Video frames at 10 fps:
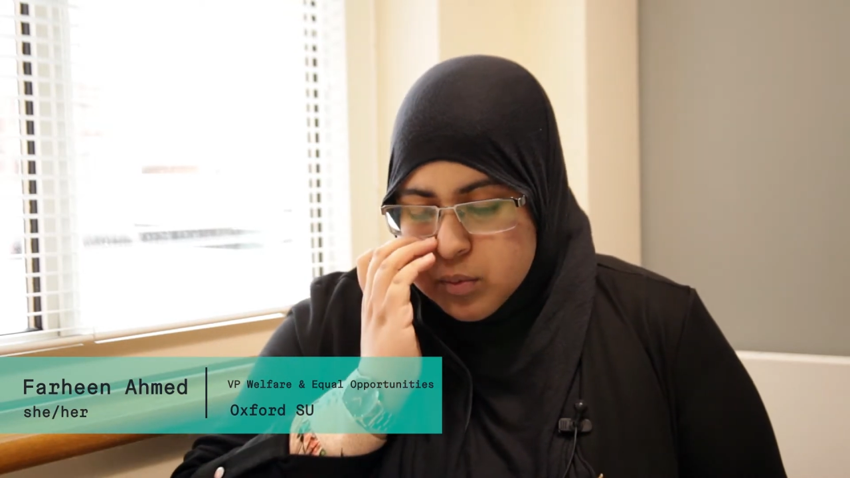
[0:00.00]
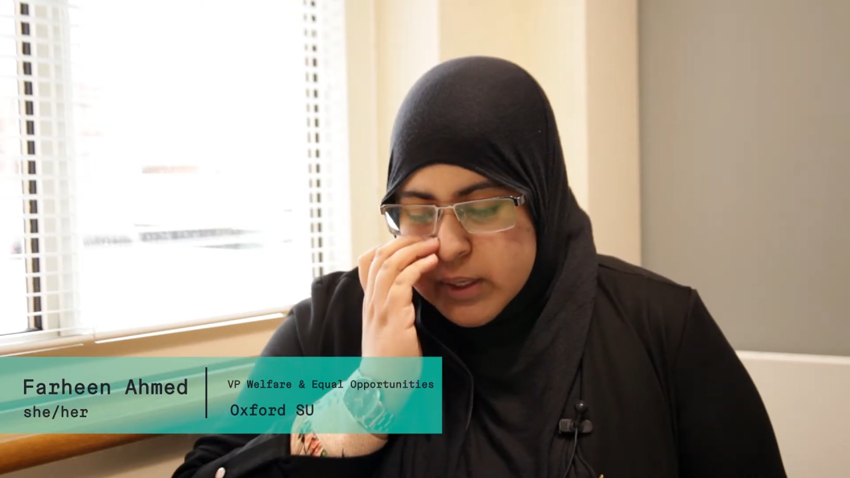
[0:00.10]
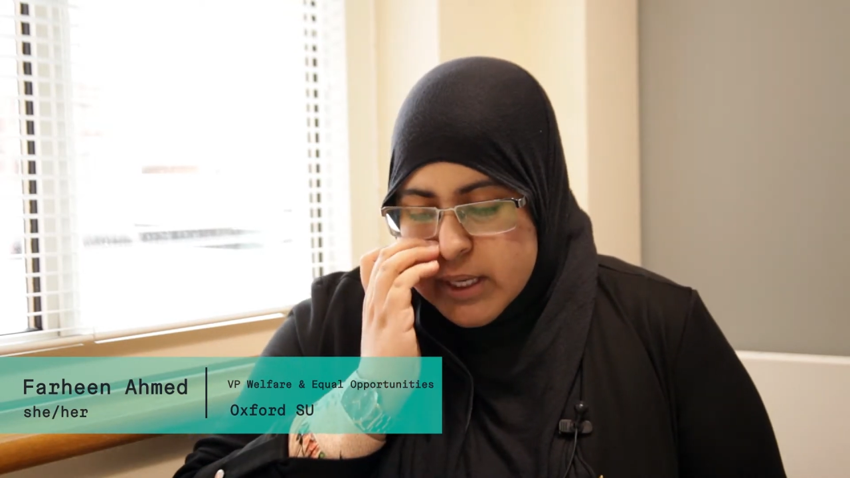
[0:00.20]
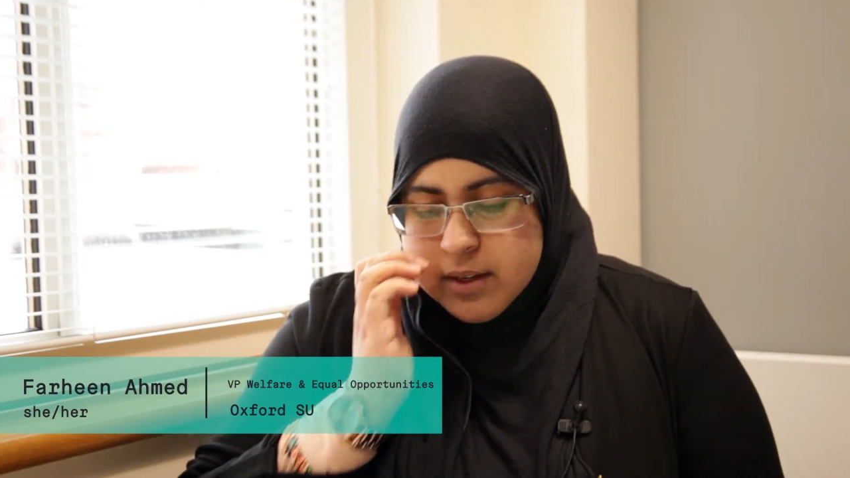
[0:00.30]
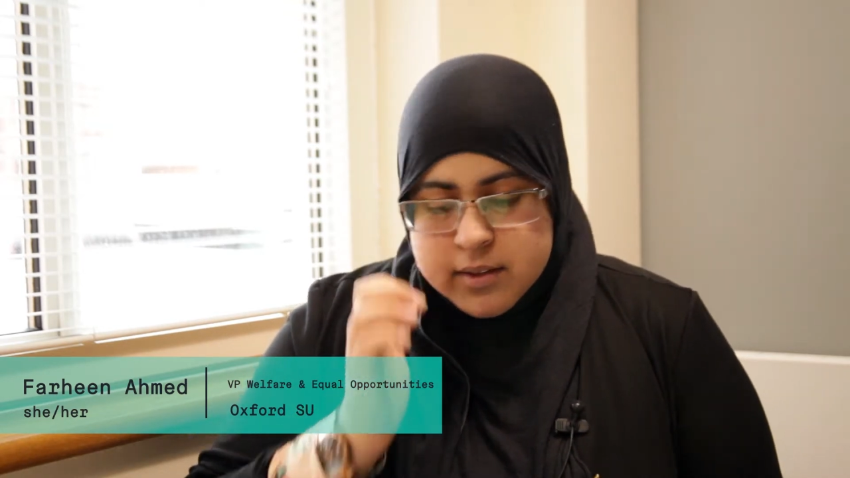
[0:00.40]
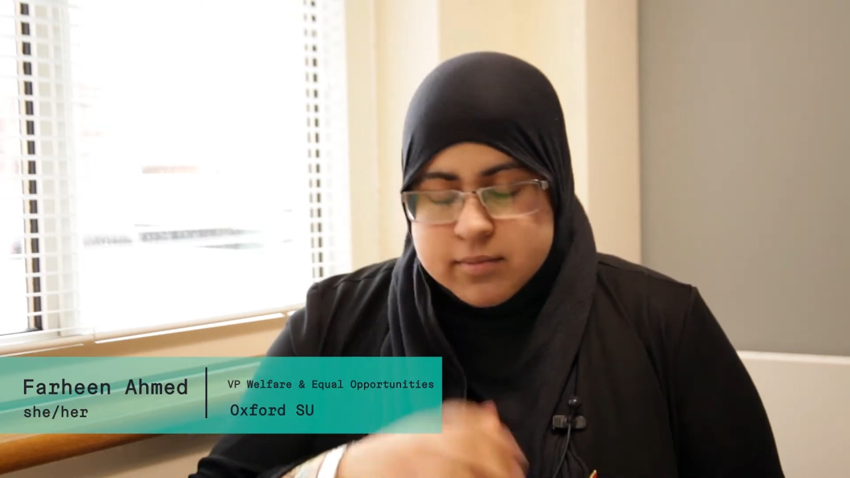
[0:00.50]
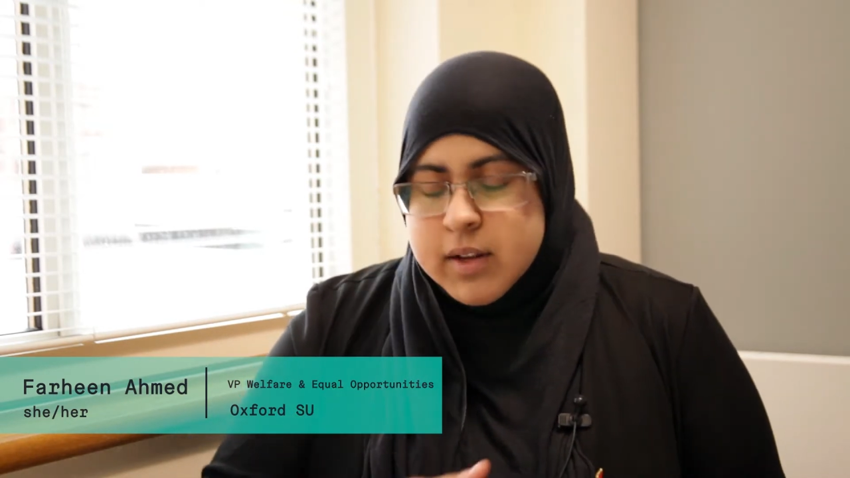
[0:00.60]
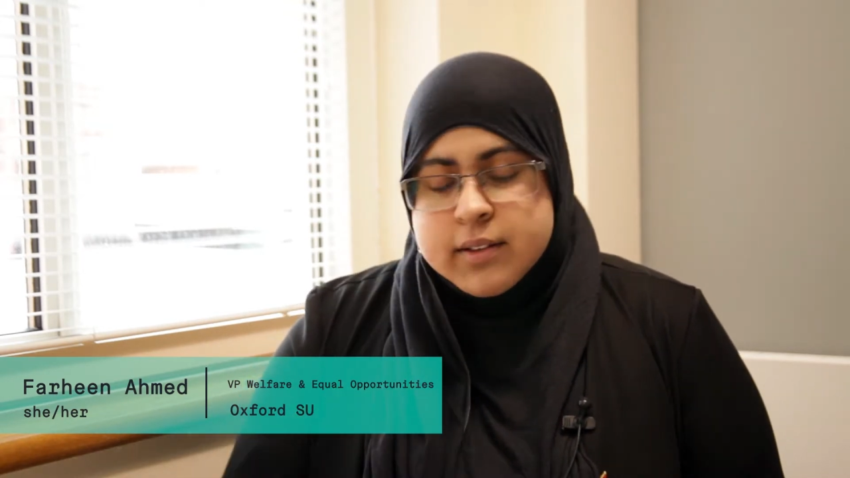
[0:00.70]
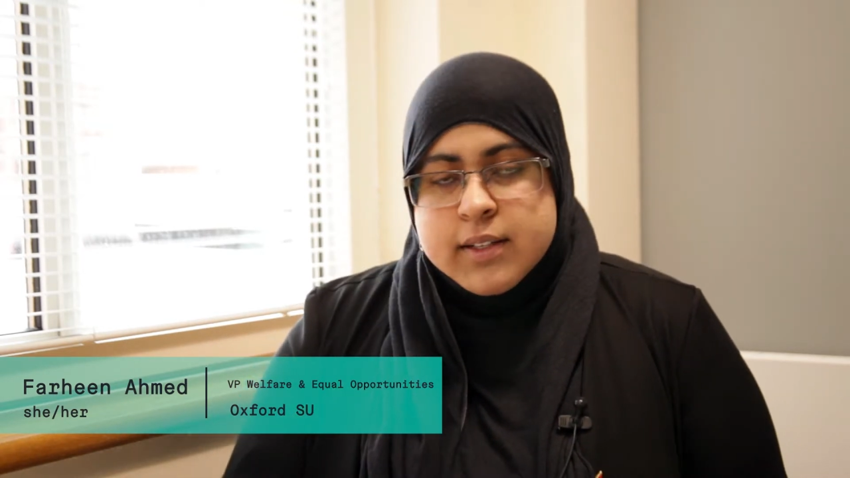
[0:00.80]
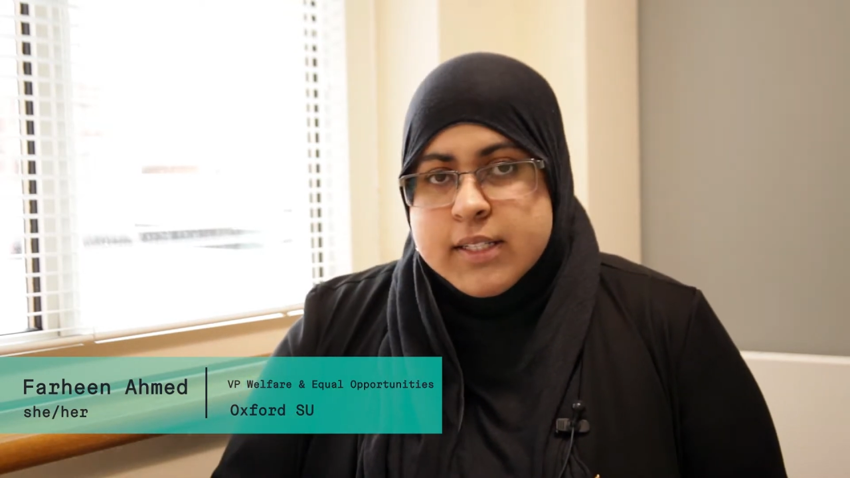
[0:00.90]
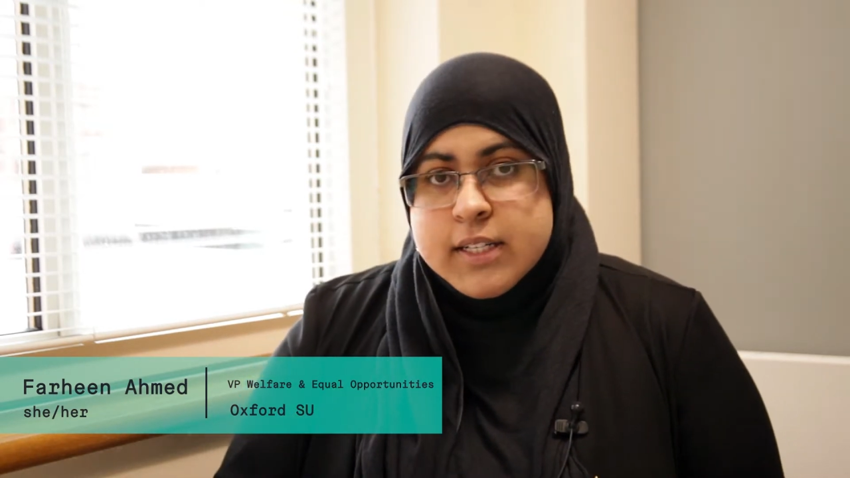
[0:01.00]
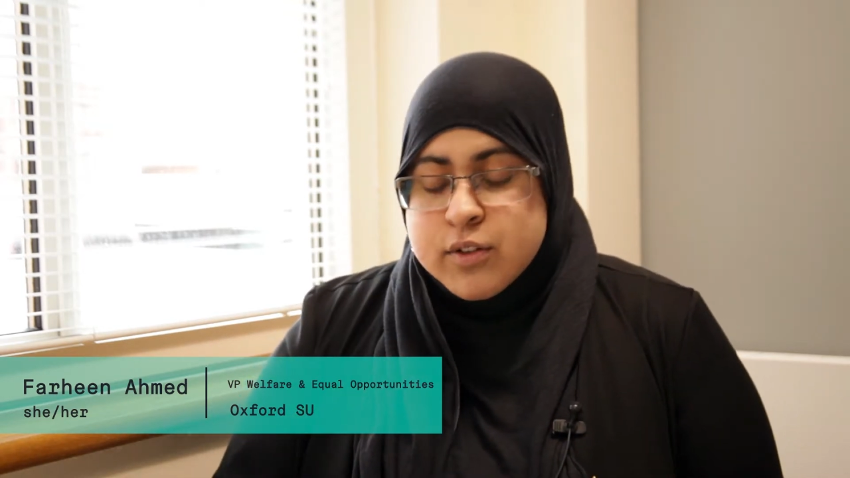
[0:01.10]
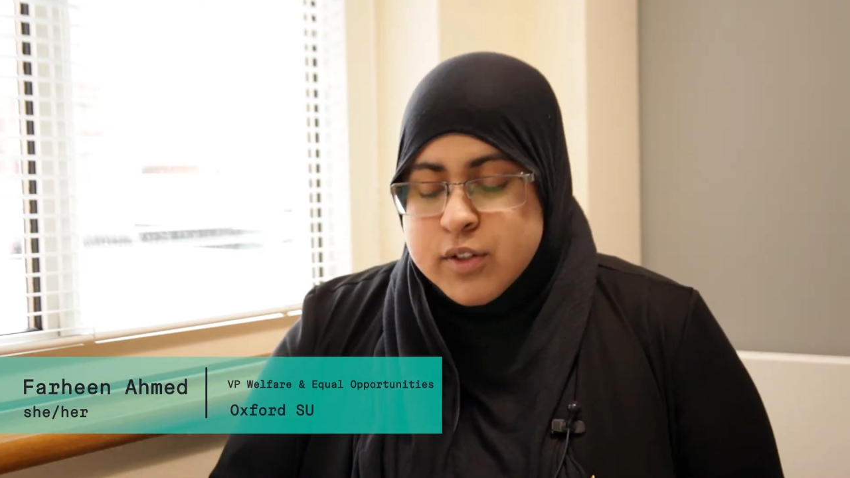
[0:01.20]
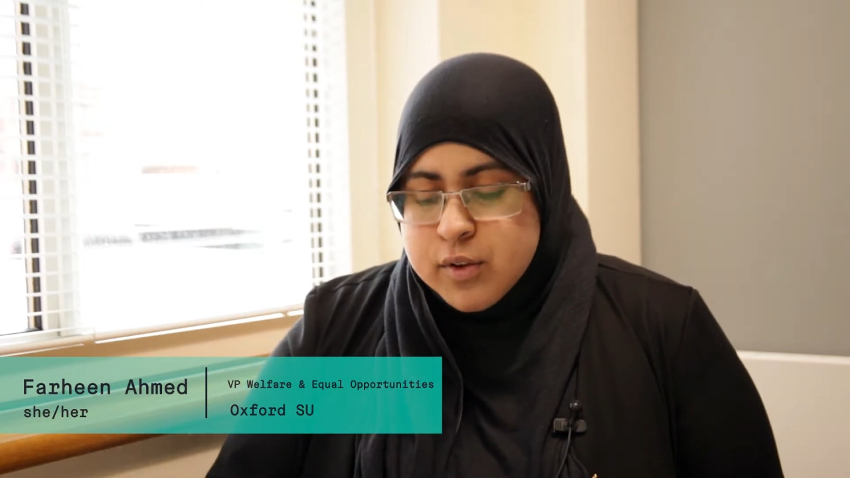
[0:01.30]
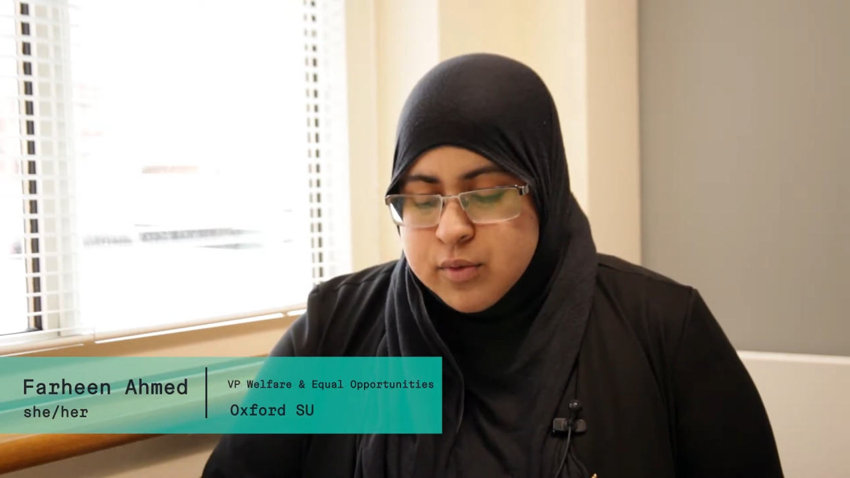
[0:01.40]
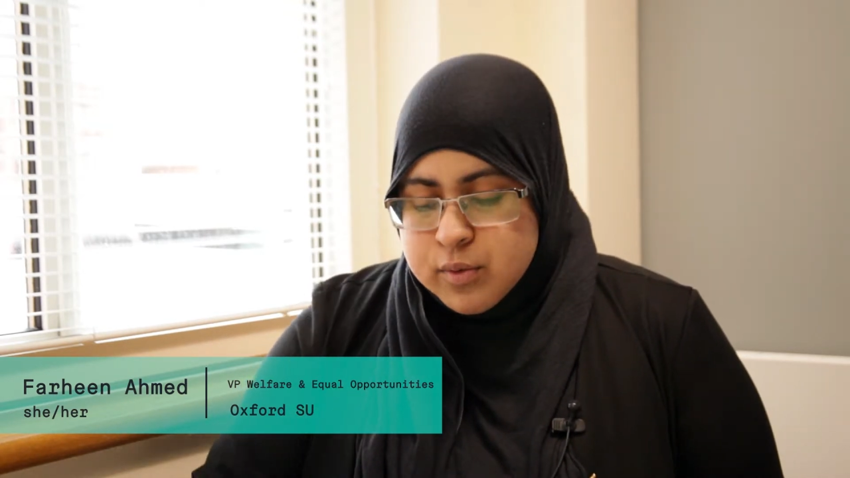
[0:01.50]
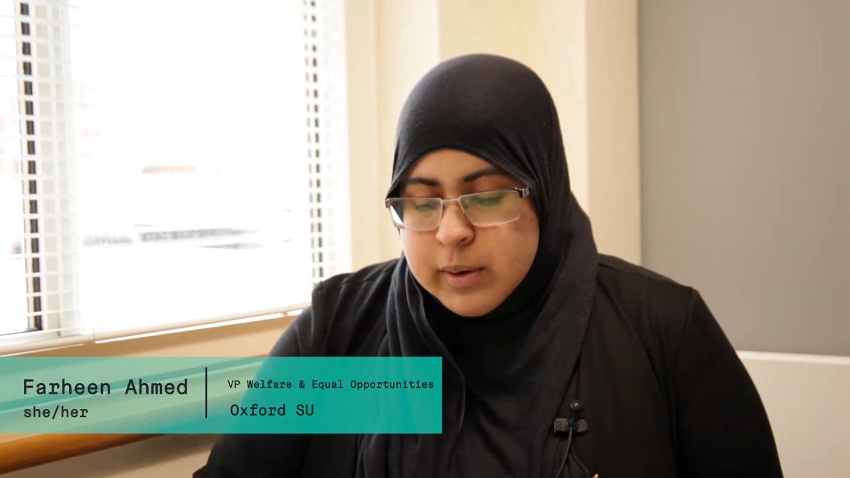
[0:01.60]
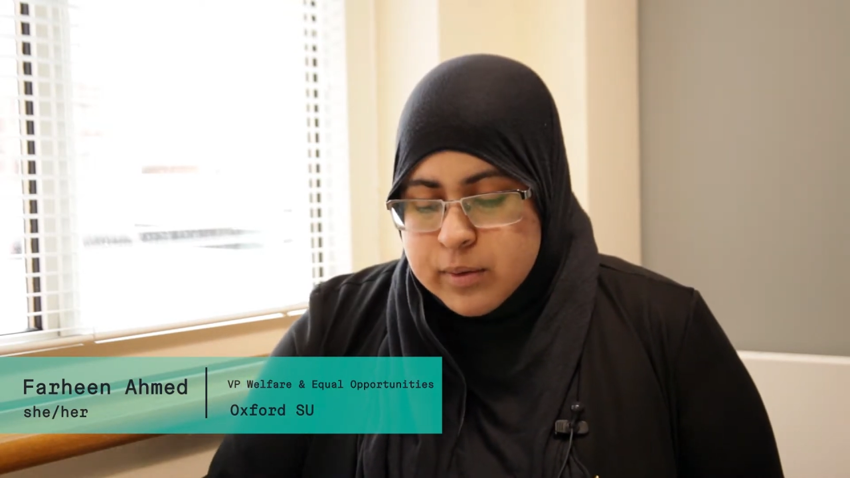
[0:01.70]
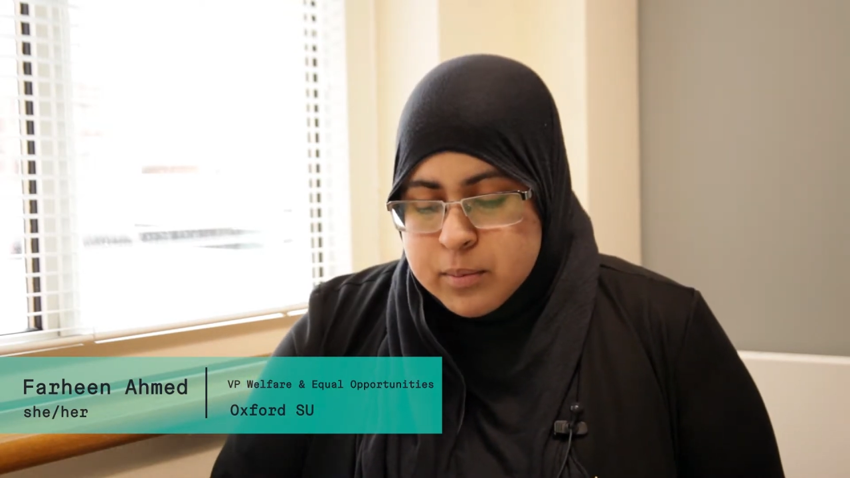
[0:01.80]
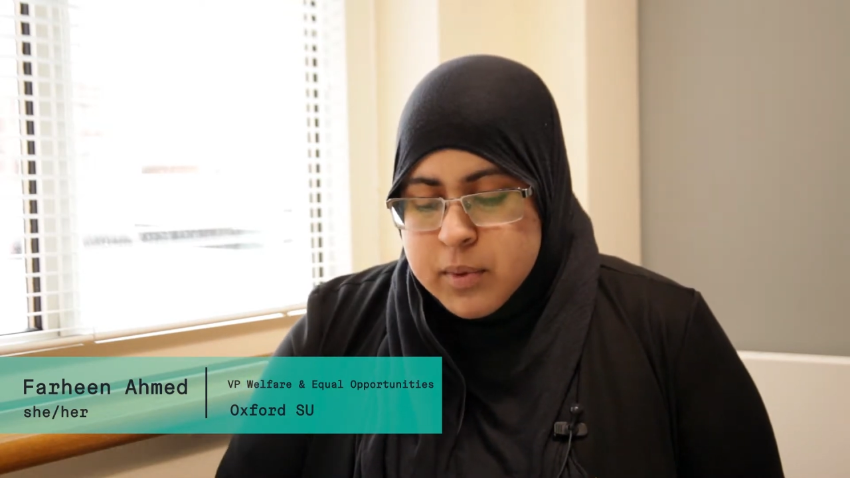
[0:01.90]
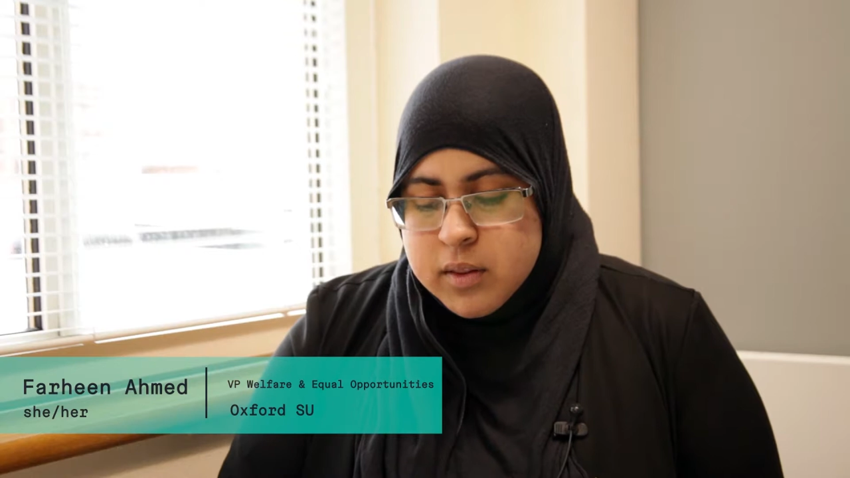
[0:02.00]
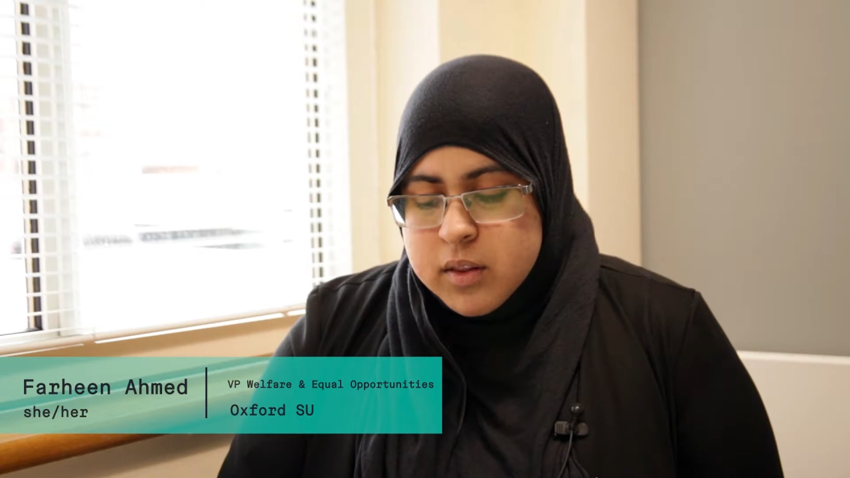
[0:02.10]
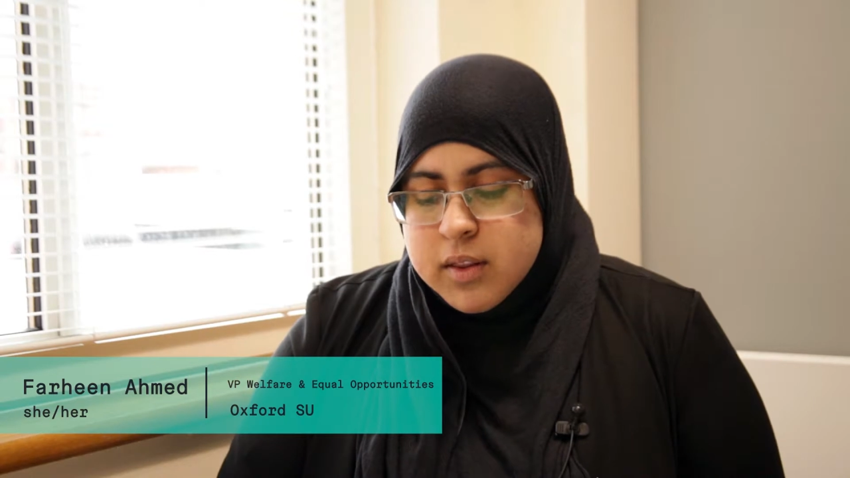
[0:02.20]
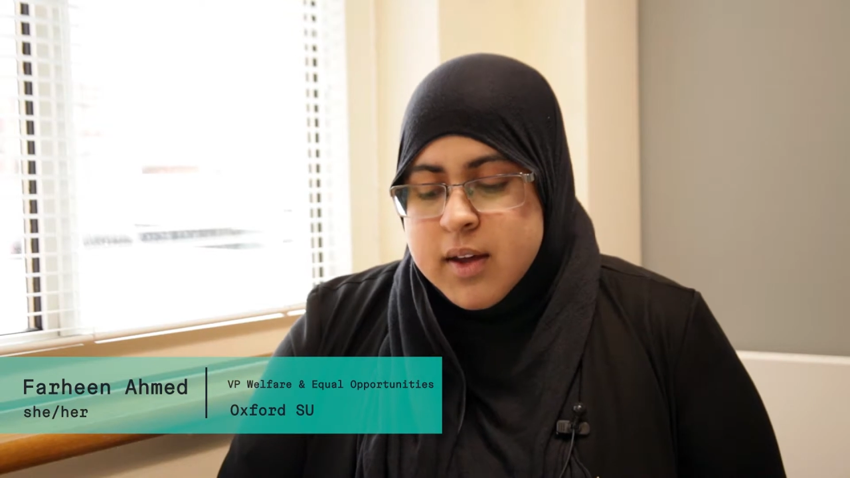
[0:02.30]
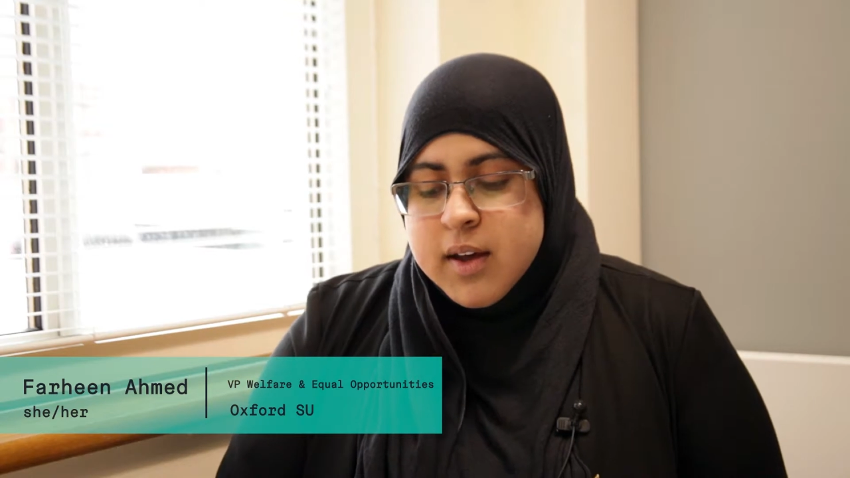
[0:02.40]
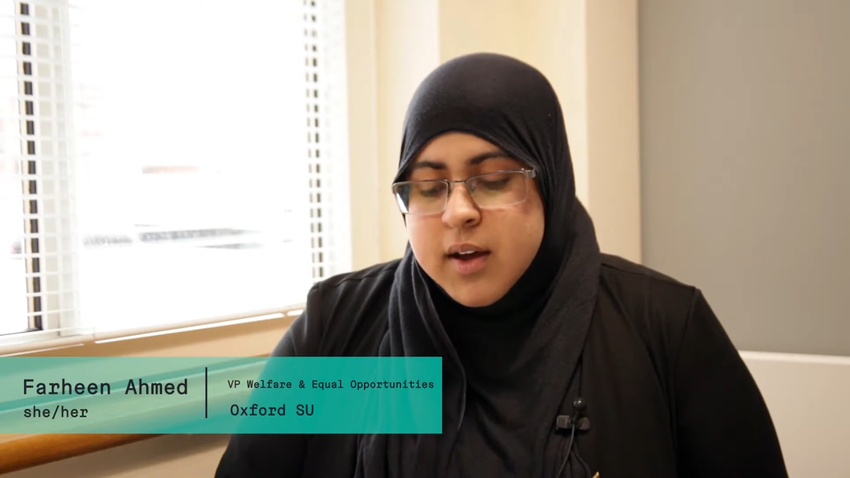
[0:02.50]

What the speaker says: week and continue to go throughout the month,